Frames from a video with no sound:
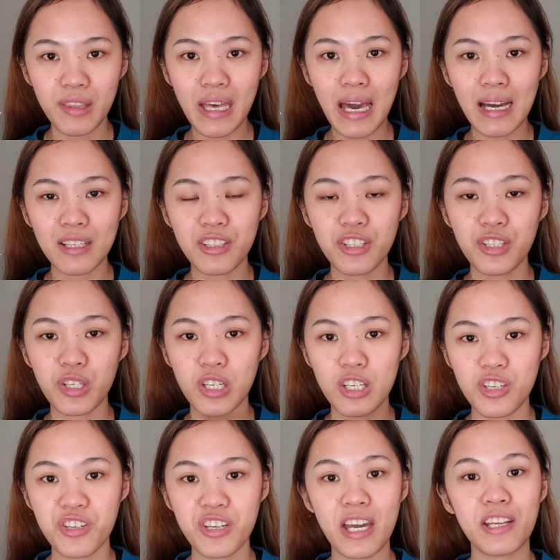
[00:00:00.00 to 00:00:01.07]
that you're
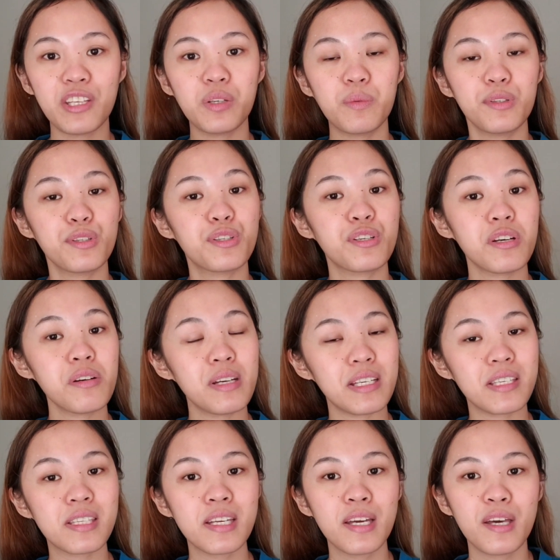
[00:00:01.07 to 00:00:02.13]
a genuine
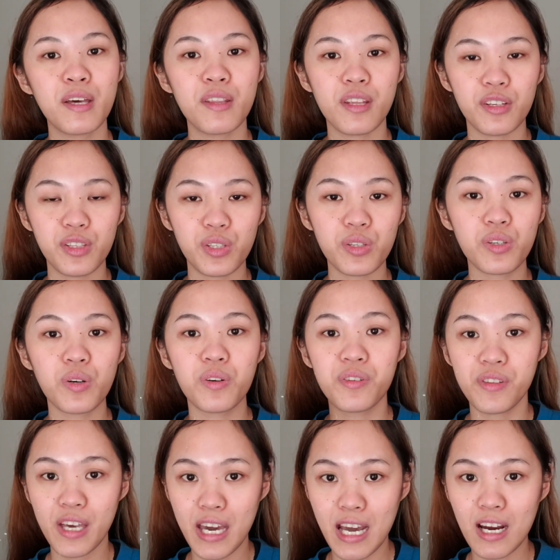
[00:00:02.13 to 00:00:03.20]
tourist, that you go
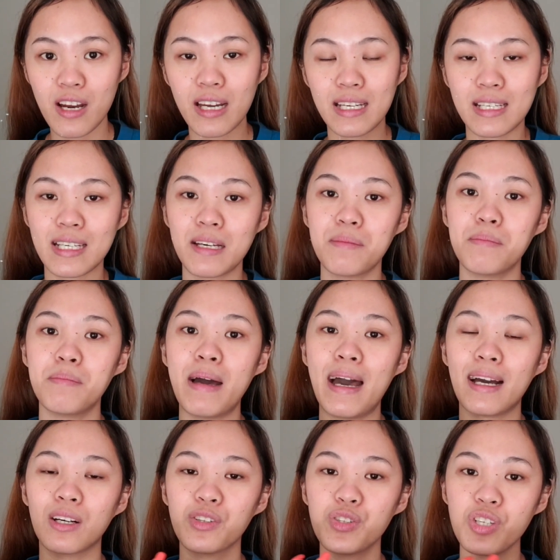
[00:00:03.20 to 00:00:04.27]
there and come
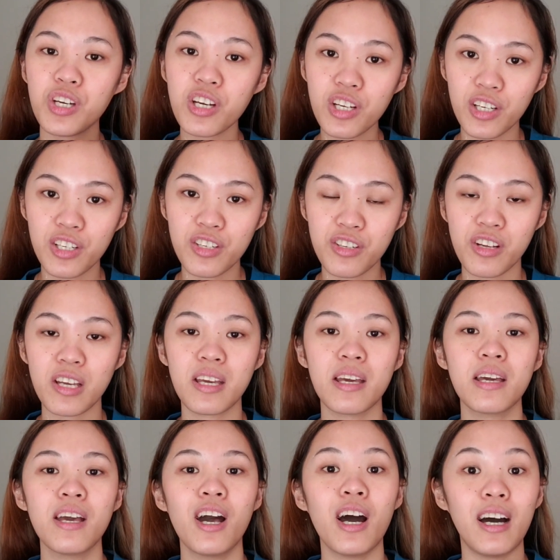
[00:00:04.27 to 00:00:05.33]
back to your country
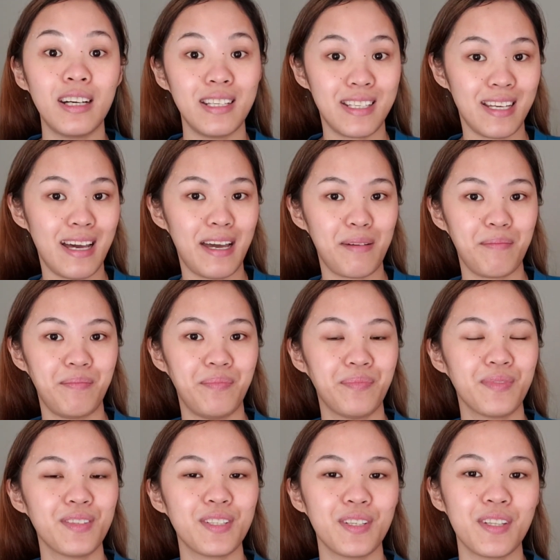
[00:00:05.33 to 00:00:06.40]
on time.
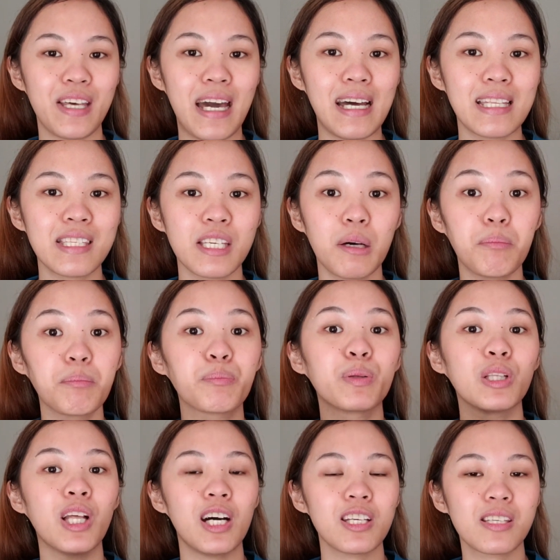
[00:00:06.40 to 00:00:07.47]
So that's a
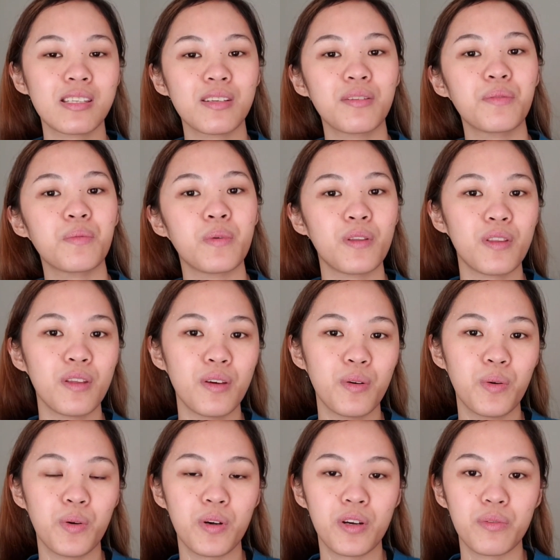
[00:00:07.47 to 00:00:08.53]
plus with
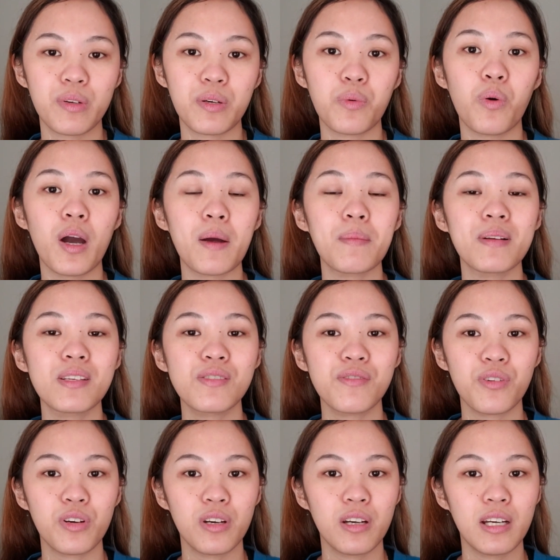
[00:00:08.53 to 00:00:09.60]
your requirements
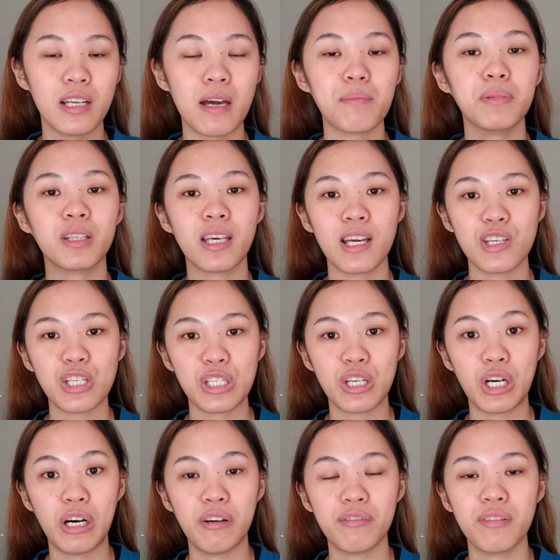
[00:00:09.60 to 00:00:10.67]
for an application
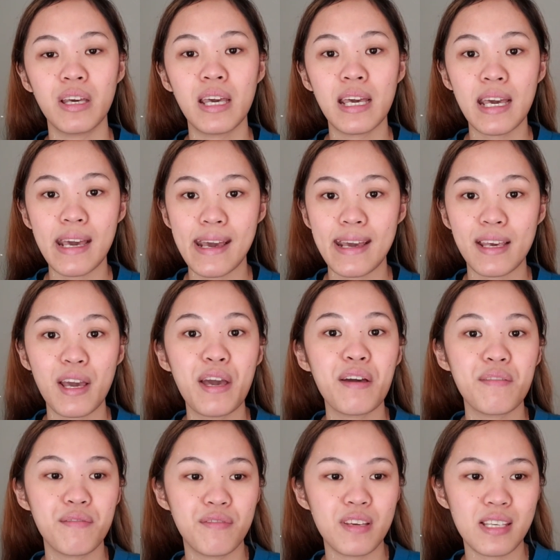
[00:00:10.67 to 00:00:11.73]
of a
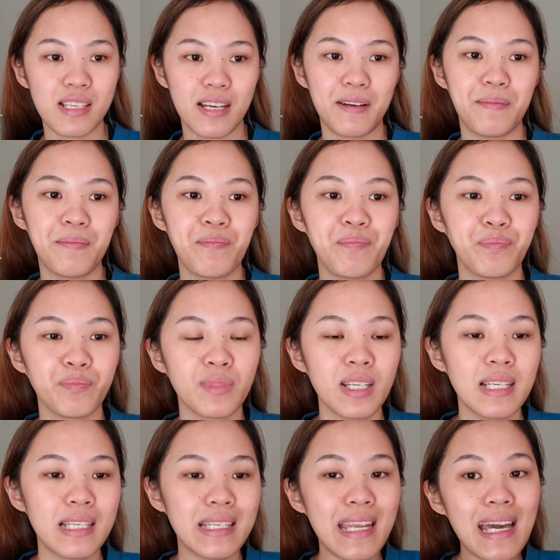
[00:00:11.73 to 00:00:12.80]
visa.
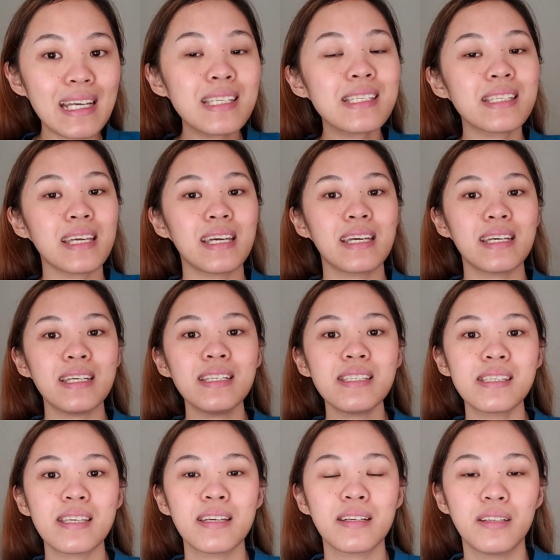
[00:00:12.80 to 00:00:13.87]
Next
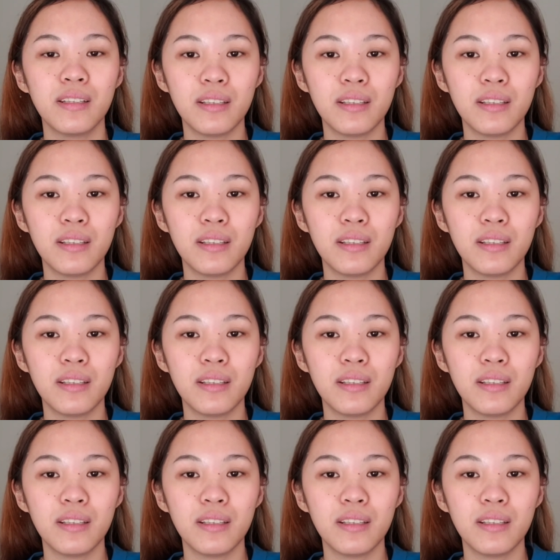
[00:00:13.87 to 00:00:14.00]
is